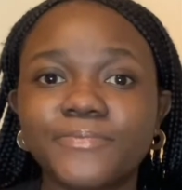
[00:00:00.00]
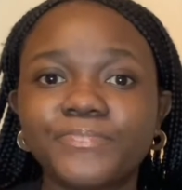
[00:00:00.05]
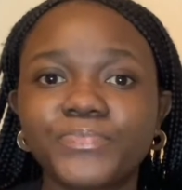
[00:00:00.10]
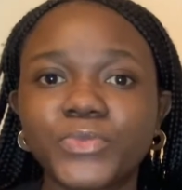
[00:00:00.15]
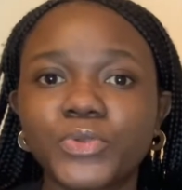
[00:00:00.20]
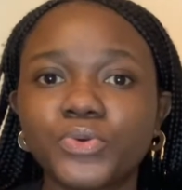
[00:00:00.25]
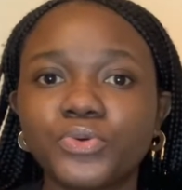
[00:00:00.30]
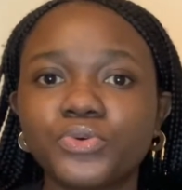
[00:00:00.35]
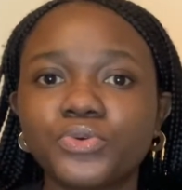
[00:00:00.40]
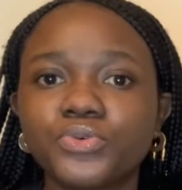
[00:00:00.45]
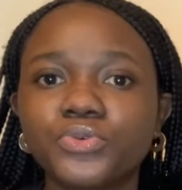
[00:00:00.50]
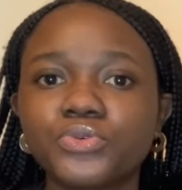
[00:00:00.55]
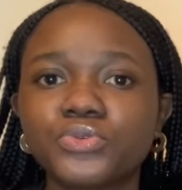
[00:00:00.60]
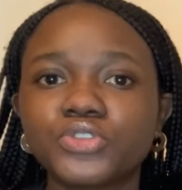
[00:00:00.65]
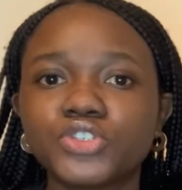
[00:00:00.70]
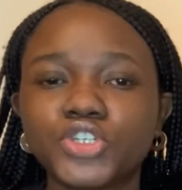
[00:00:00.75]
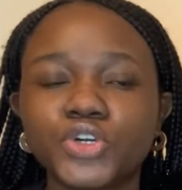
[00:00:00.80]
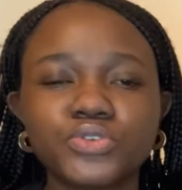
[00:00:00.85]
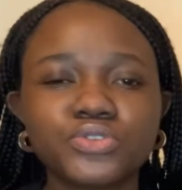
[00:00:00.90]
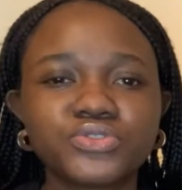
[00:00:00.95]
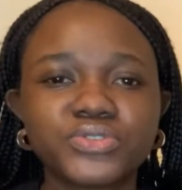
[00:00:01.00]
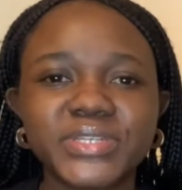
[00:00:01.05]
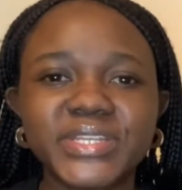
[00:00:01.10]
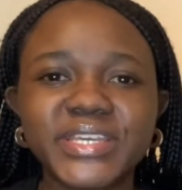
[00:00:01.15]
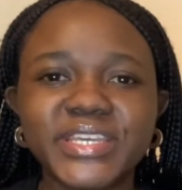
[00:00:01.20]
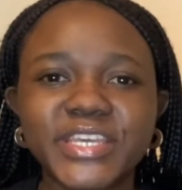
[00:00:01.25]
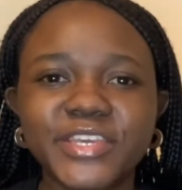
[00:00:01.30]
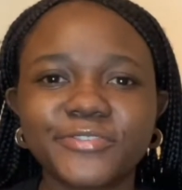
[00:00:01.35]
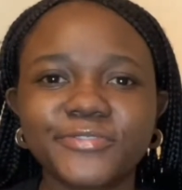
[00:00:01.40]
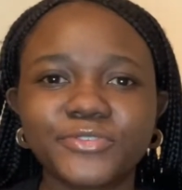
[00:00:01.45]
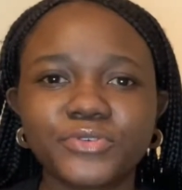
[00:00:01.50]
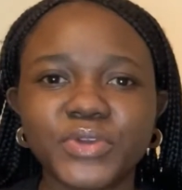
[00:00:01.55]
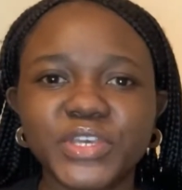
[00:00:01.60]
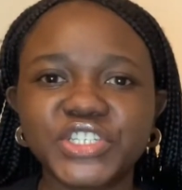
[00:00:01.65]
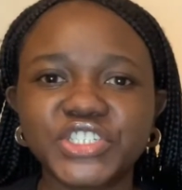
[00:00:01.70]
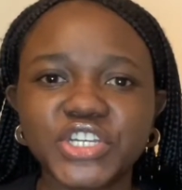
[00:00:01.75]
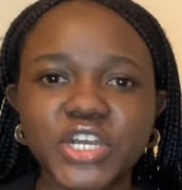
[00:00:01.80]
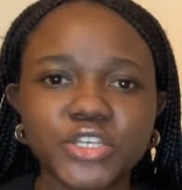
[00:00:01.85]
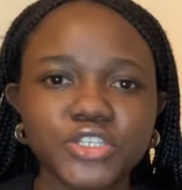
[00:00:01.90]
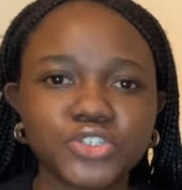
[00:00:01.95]
who don't really give you a
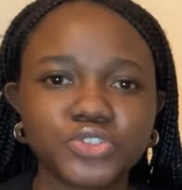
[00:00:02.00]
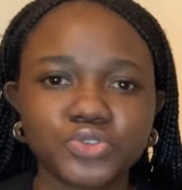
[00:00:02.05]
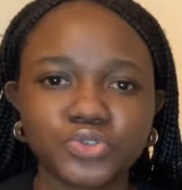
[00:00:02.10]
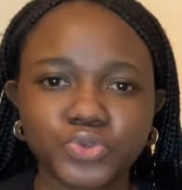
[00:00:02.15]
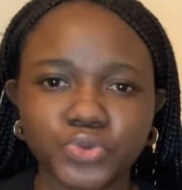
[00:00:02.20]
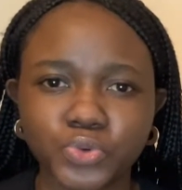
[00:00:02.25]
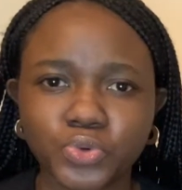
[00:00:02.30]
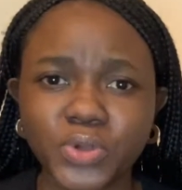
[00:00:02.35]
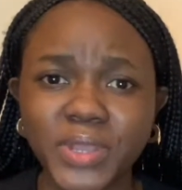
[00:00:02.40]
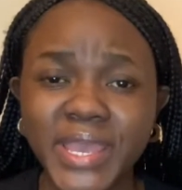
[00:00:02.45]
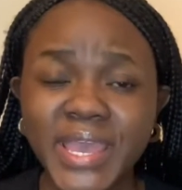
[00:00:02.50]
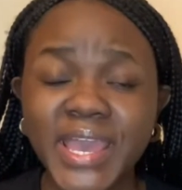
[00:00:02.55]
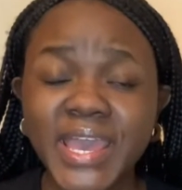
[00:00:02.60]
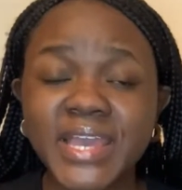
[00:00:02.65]
chance to talk.